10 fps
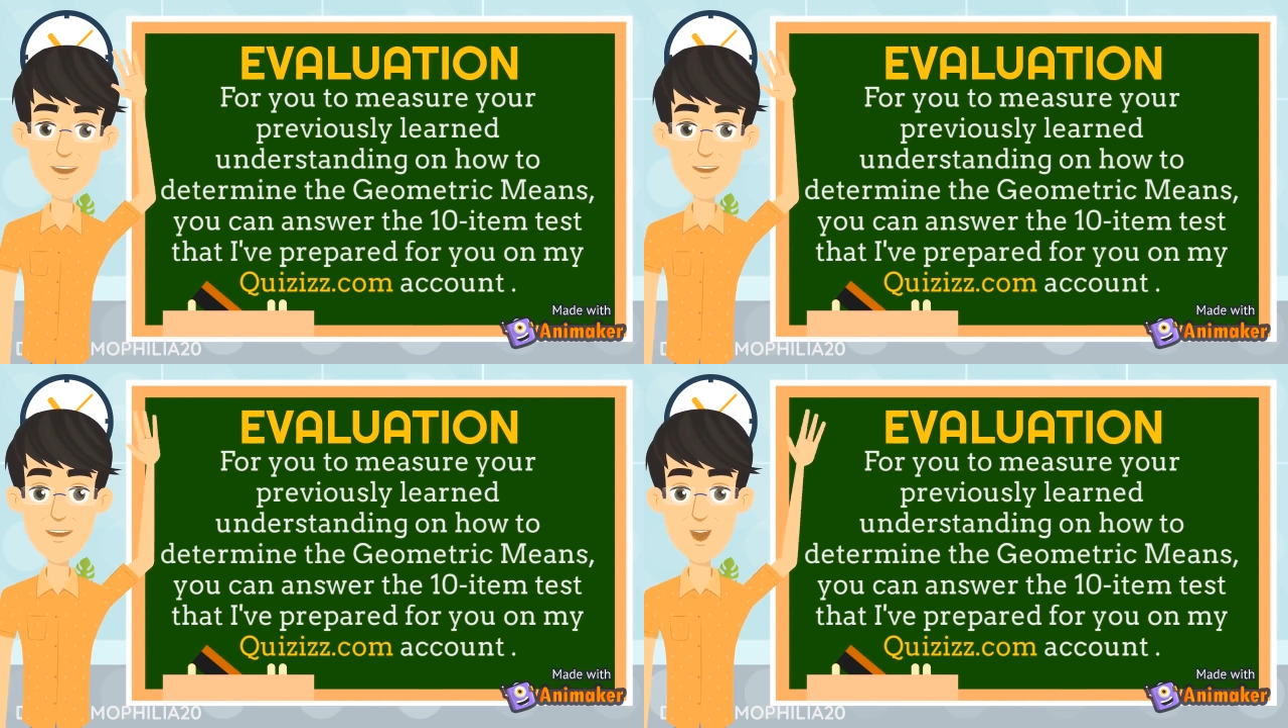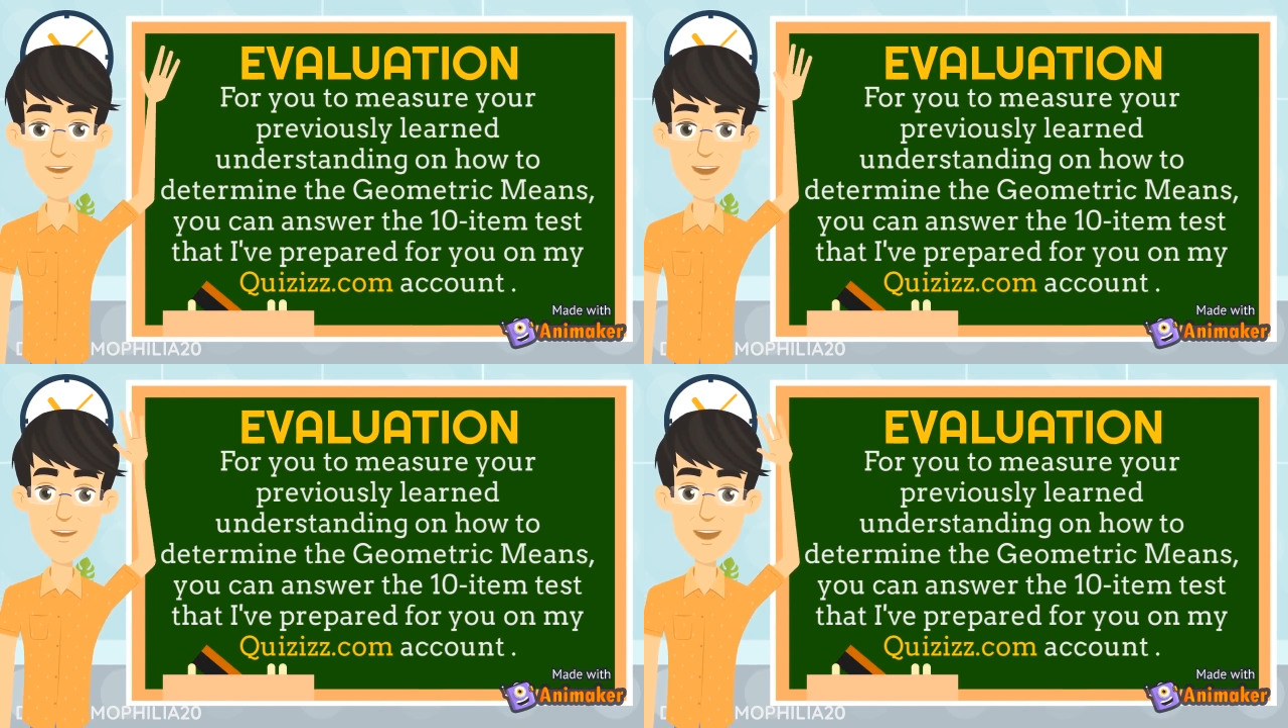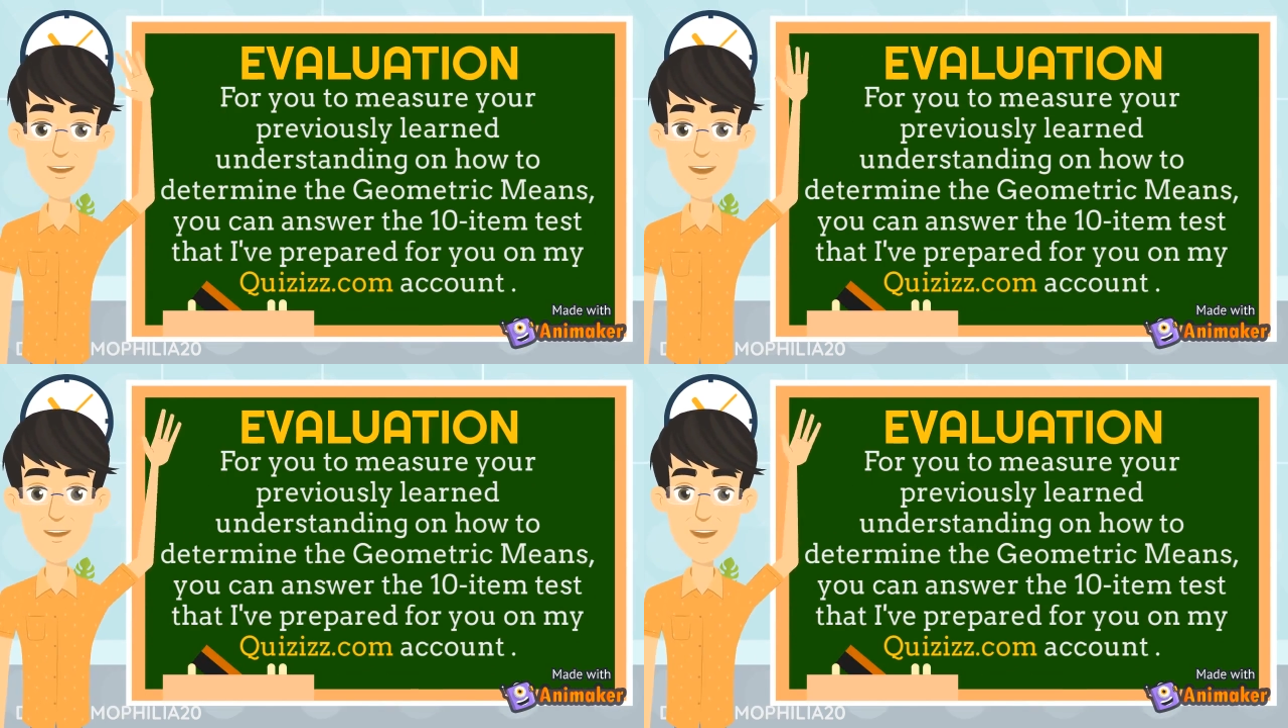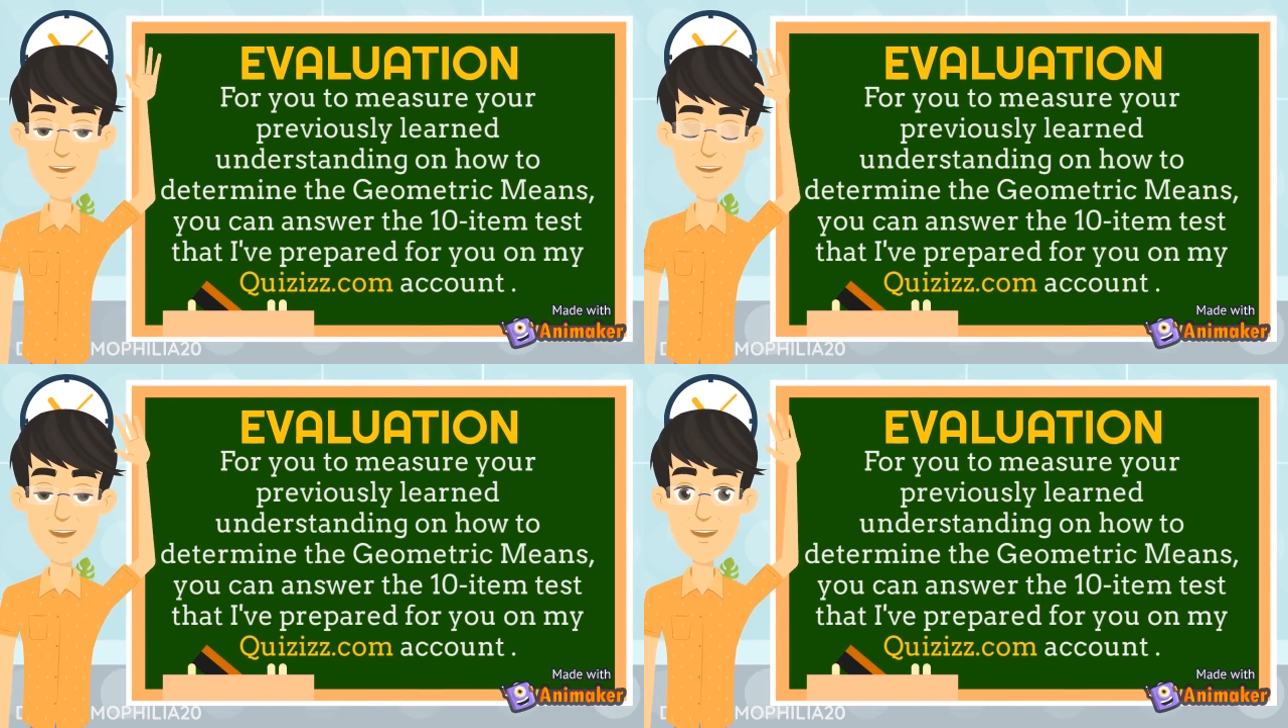your previously learned
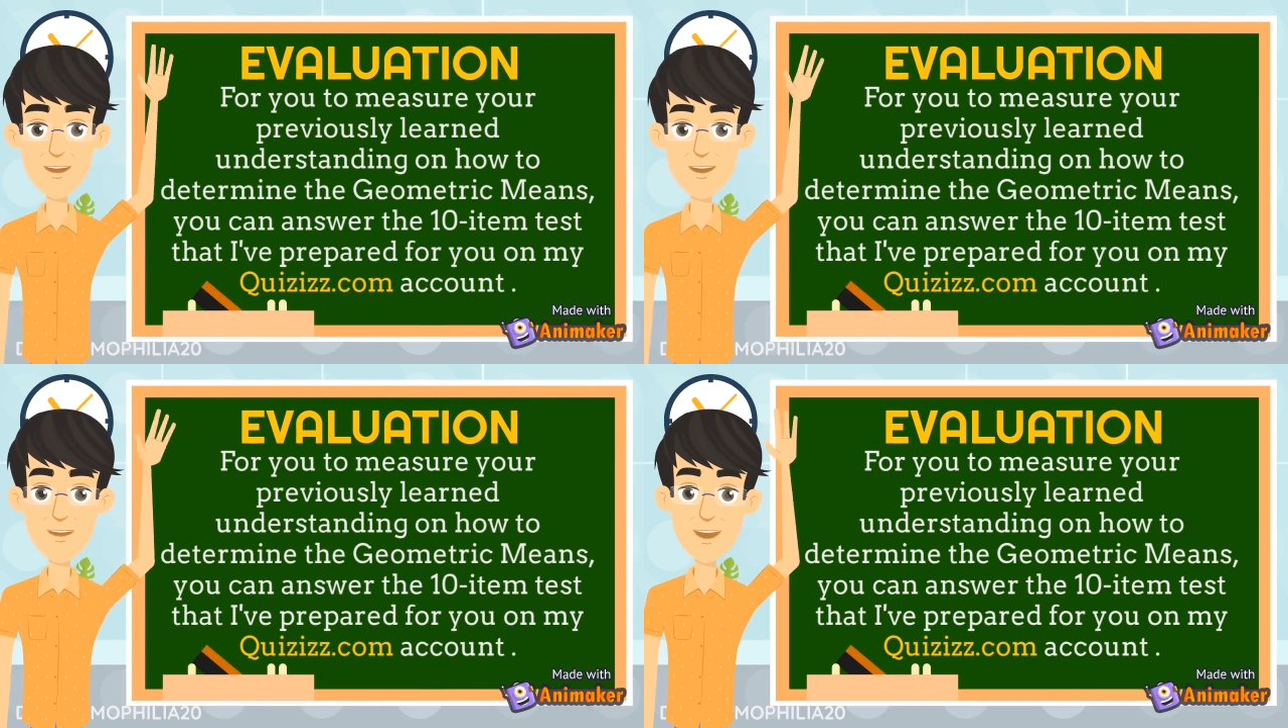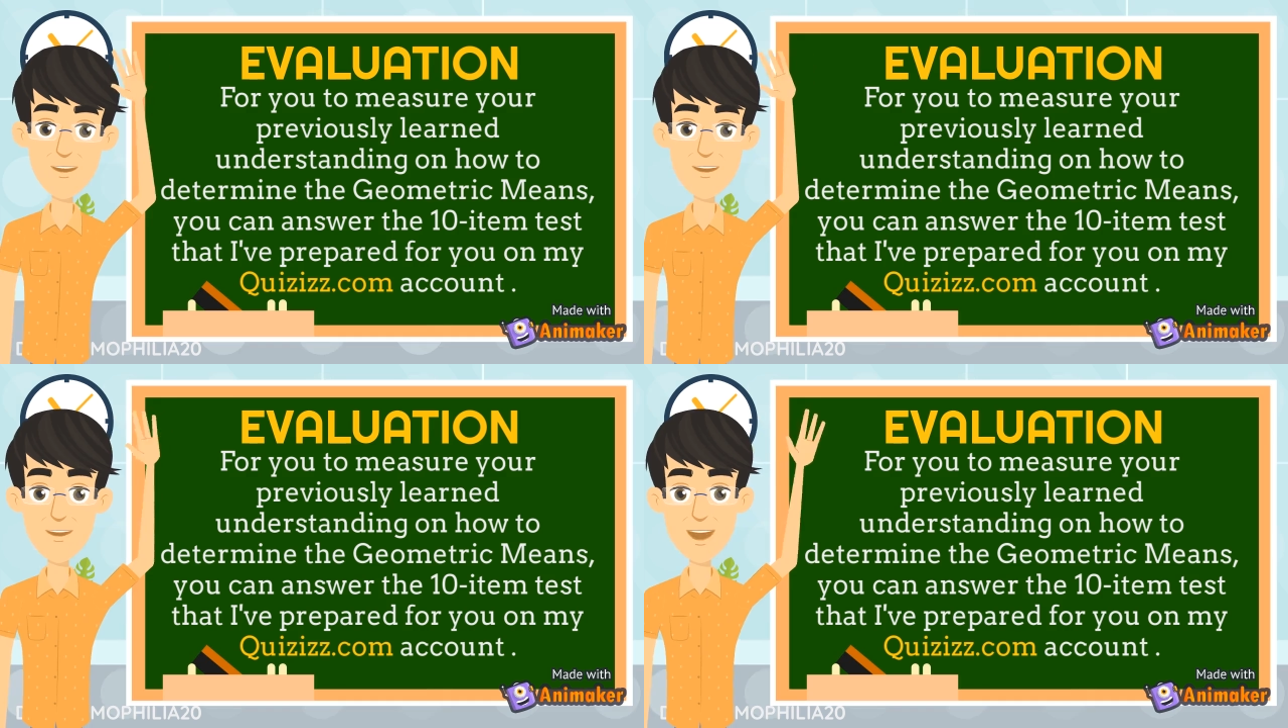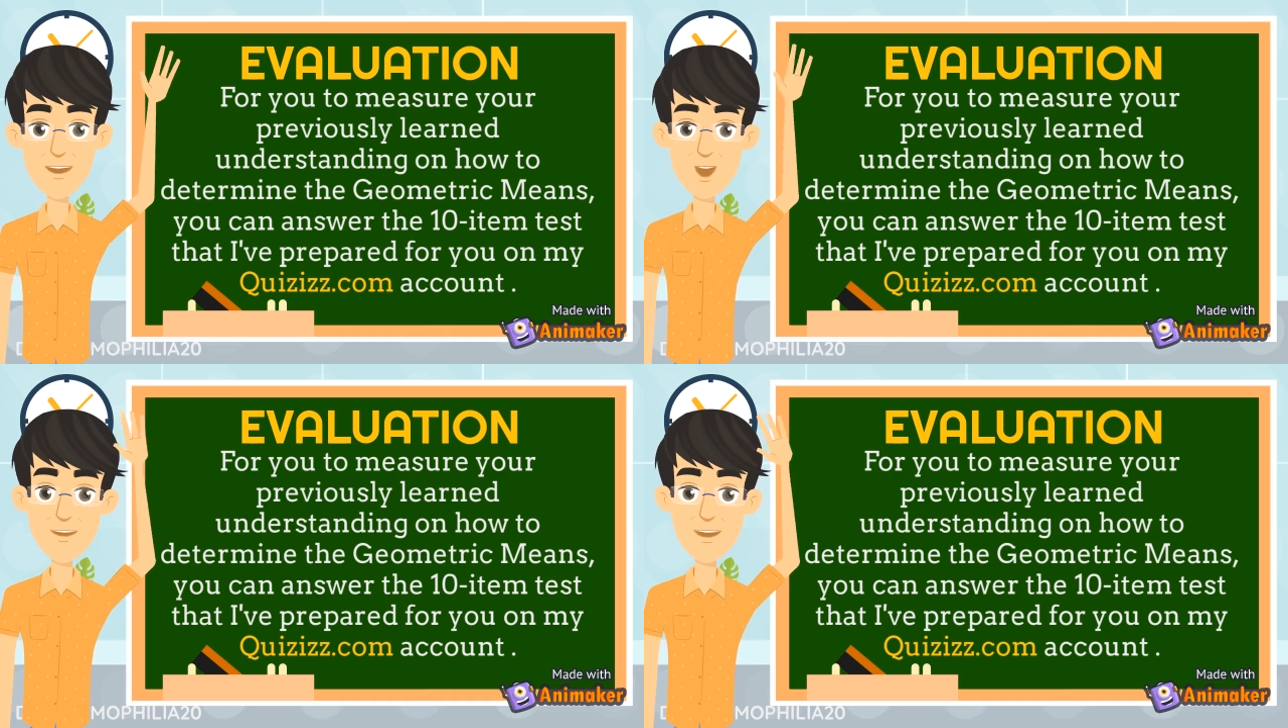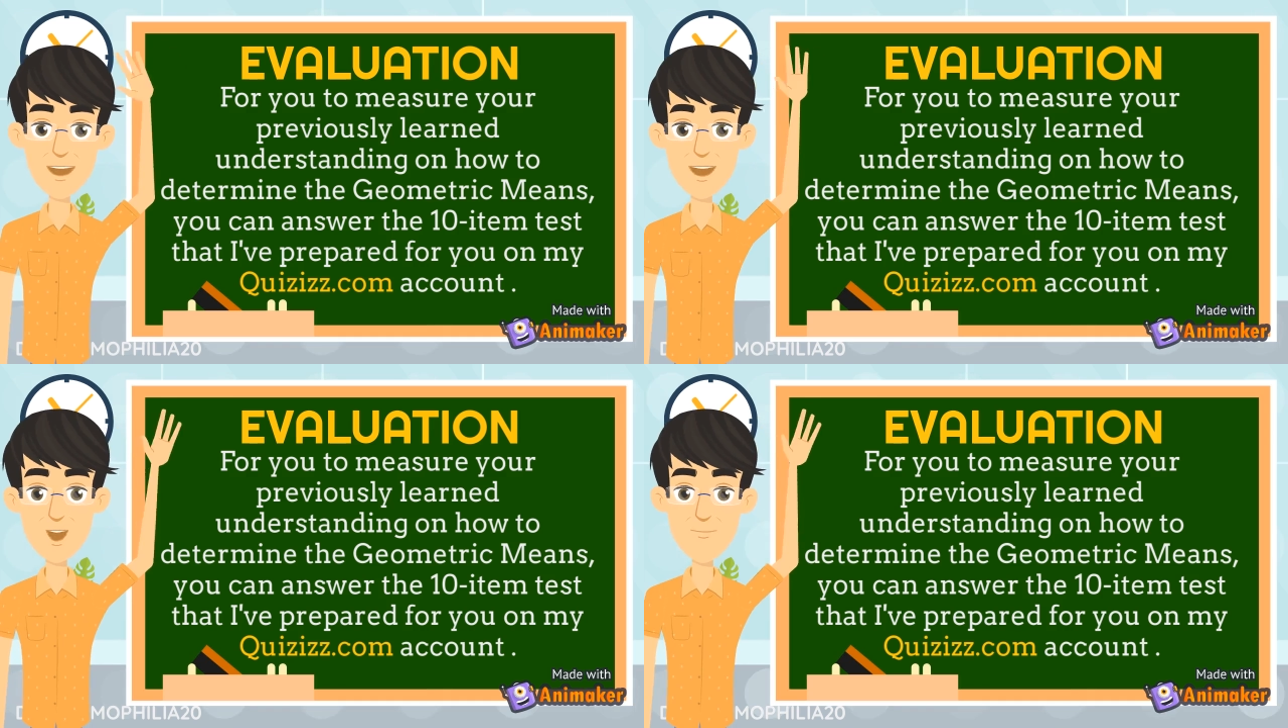understanding on geometric means,